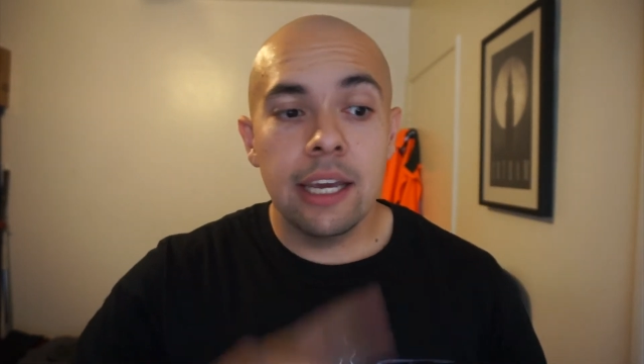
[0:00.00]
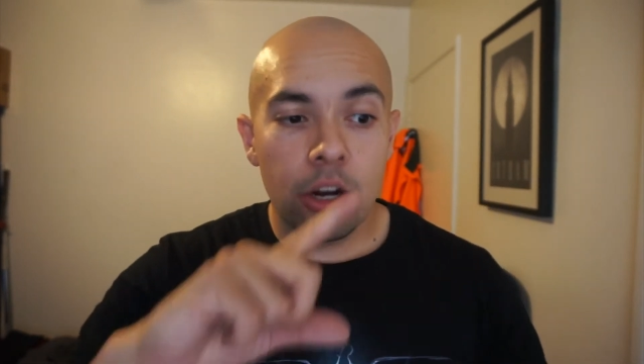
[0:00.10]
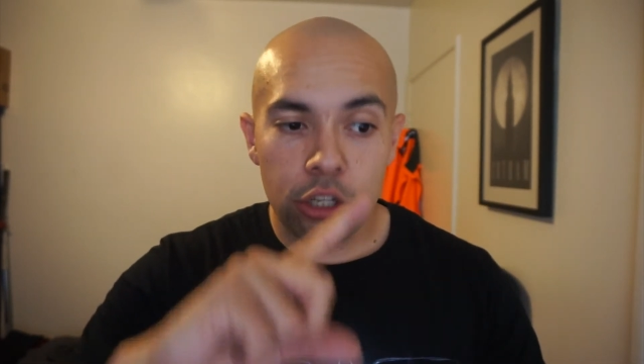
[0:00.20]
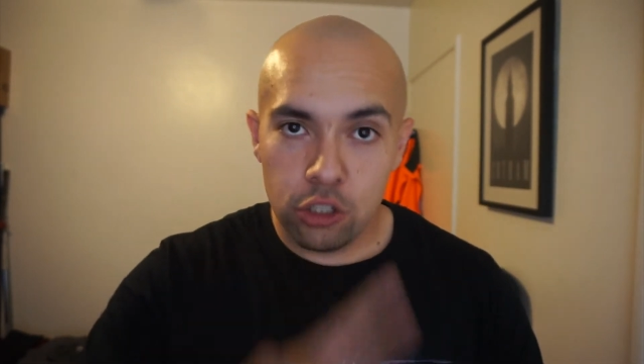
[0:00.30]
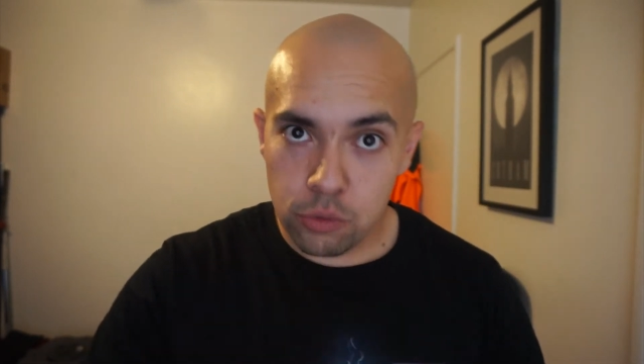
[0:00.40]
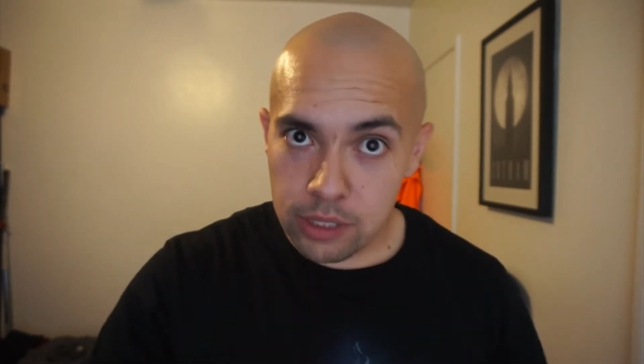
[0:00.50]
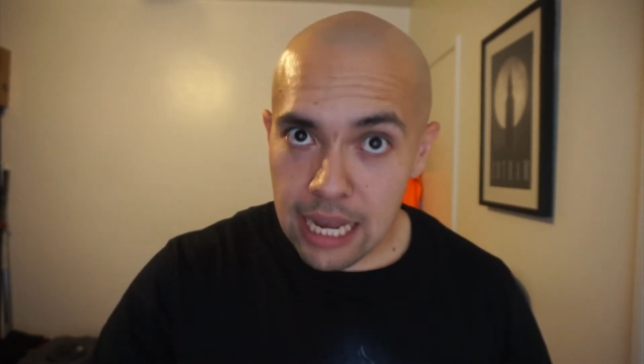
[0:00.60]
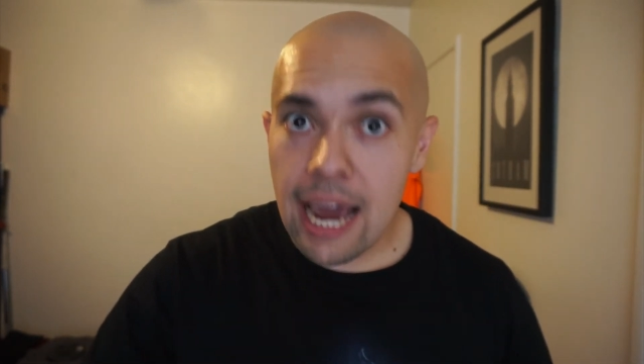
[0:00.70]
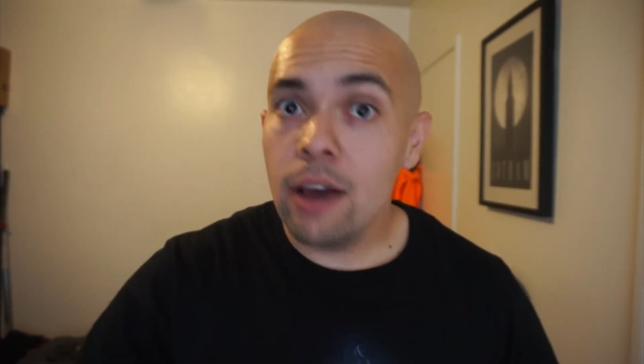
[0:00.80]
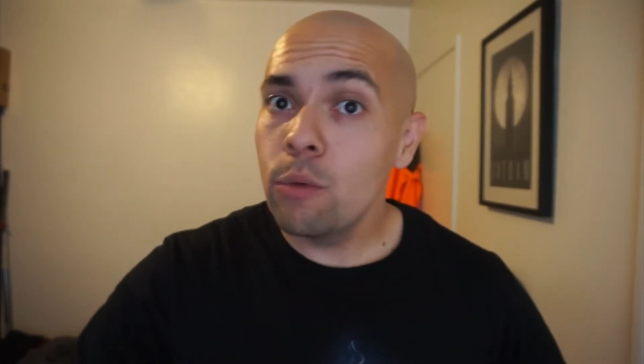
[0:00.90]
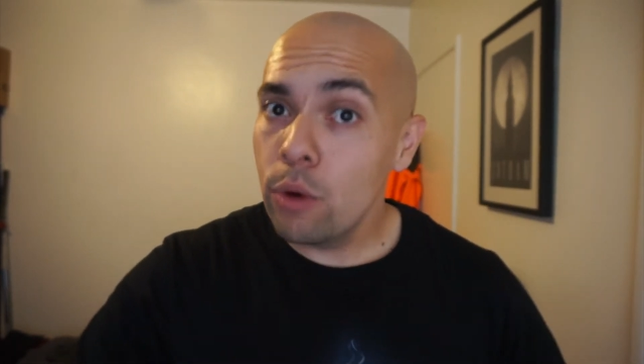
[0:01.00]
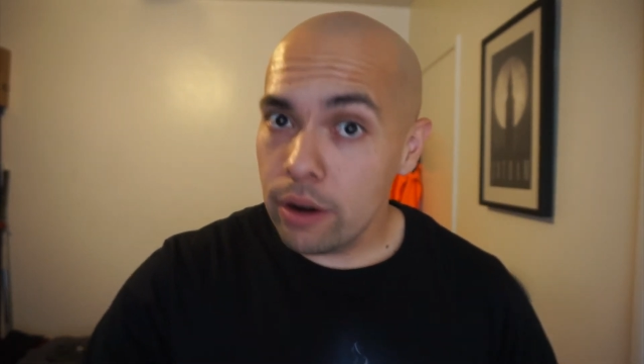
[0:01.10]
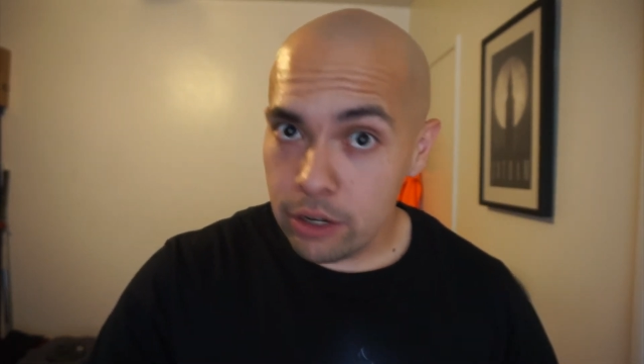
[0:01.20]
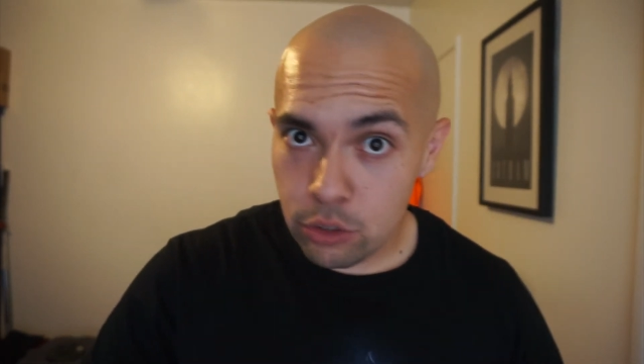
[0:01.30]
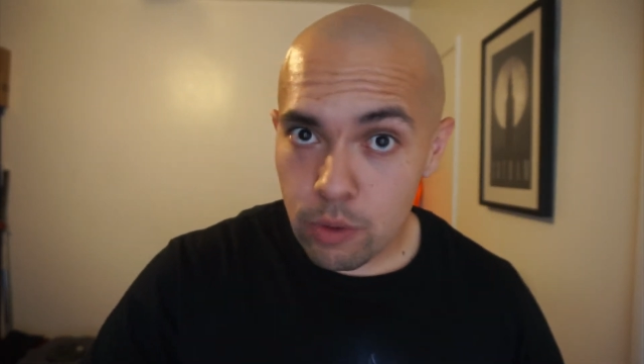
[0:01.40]
Are you doing that? Where
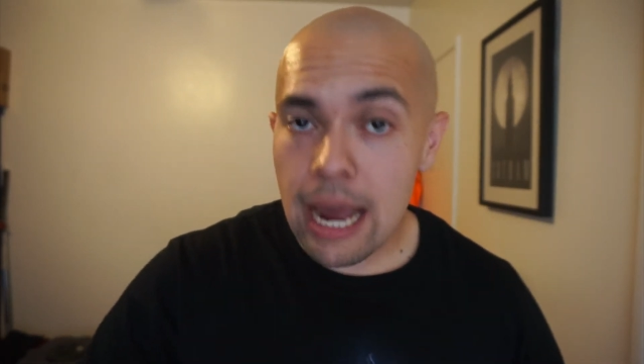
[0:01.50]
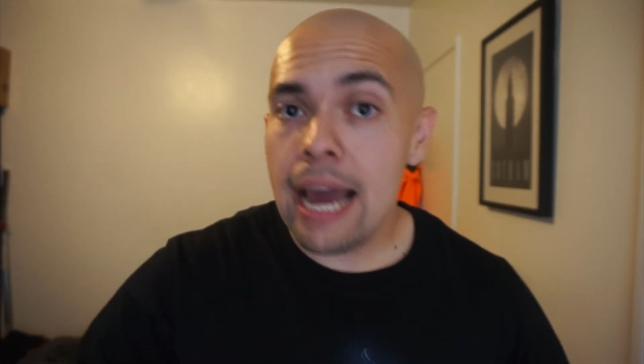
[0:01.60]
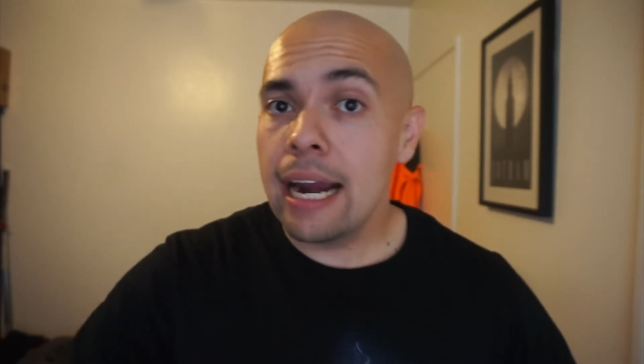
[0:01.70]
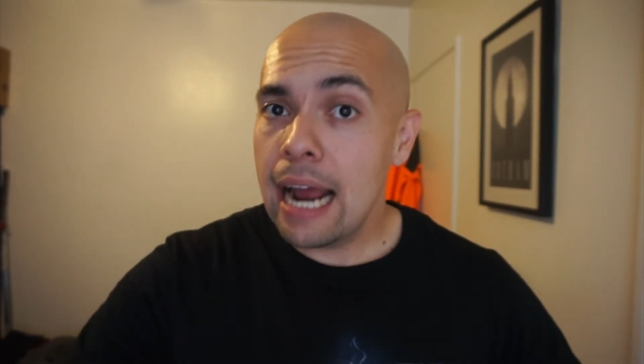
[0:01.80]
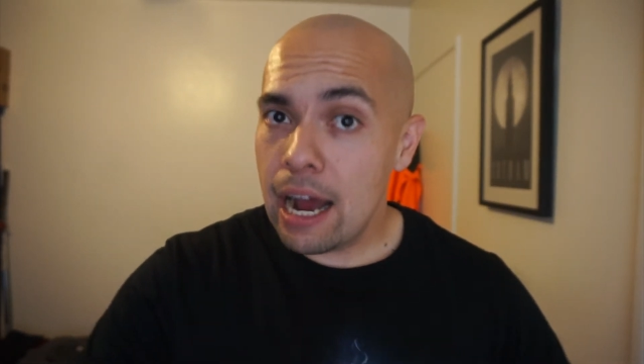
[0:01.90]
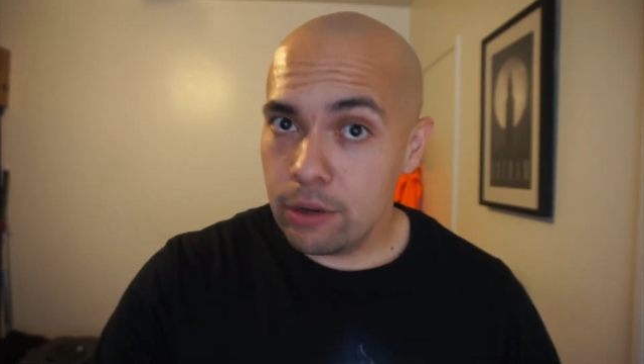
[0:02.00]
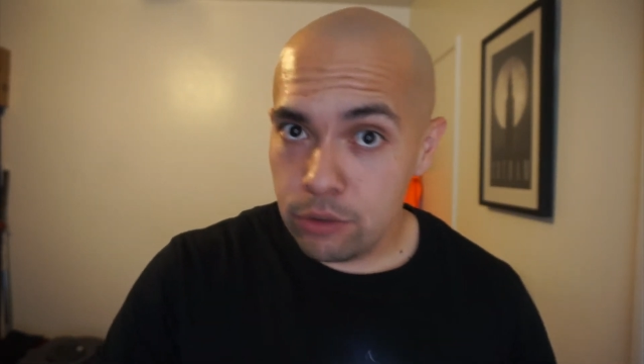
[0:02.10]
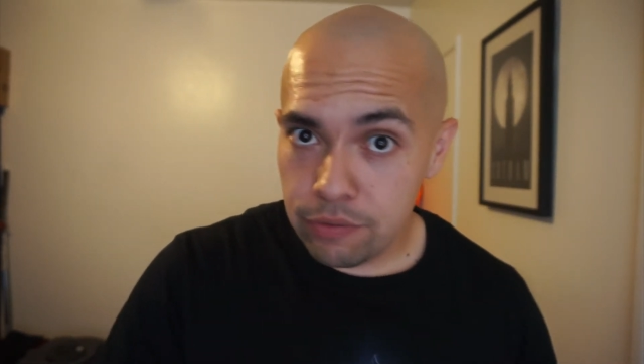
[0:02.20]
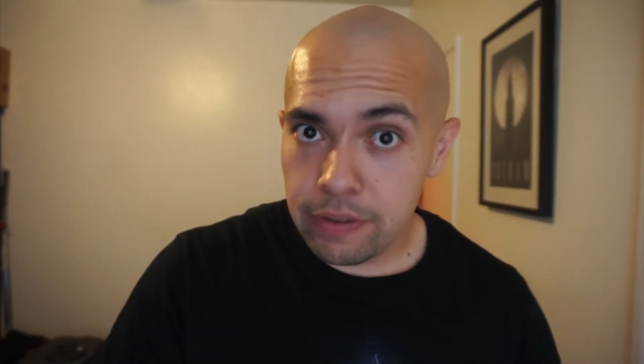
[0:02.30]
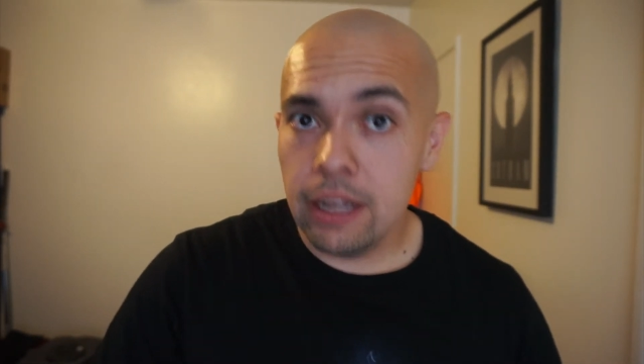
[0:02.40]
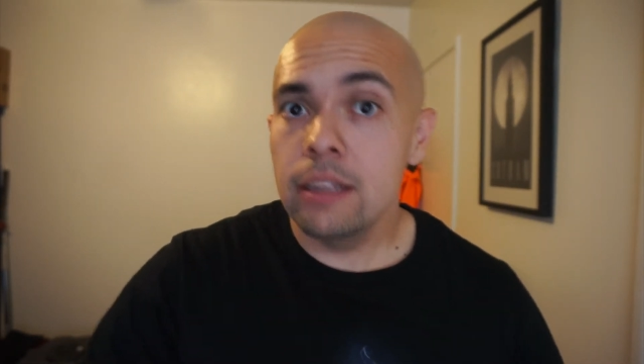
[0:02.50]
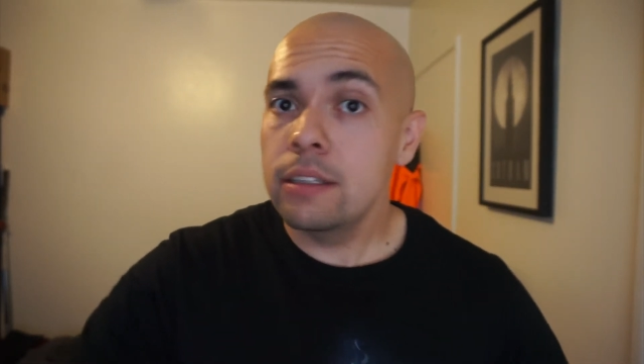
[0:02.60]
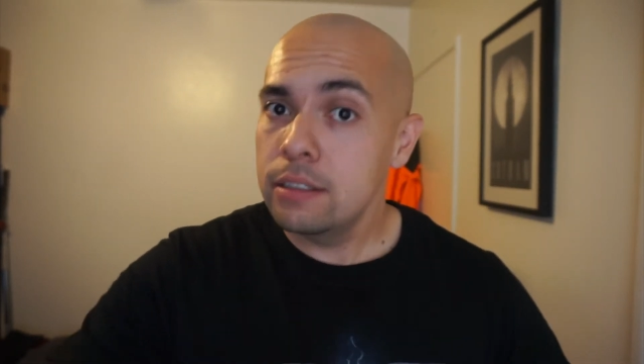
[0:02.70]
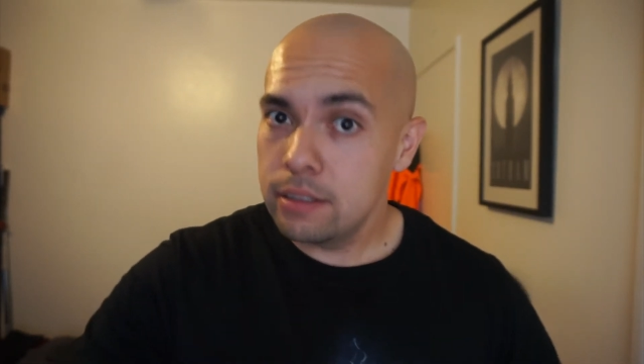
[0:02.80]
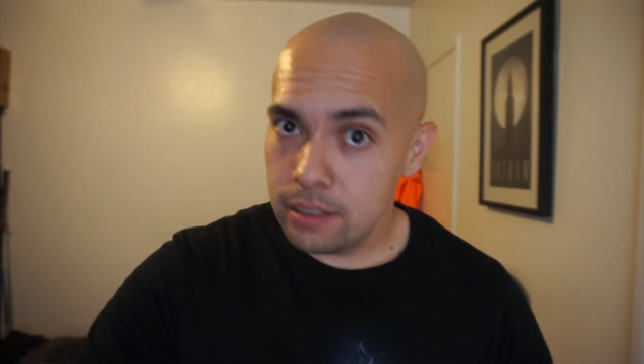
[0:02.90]
are you at? How are you feeling?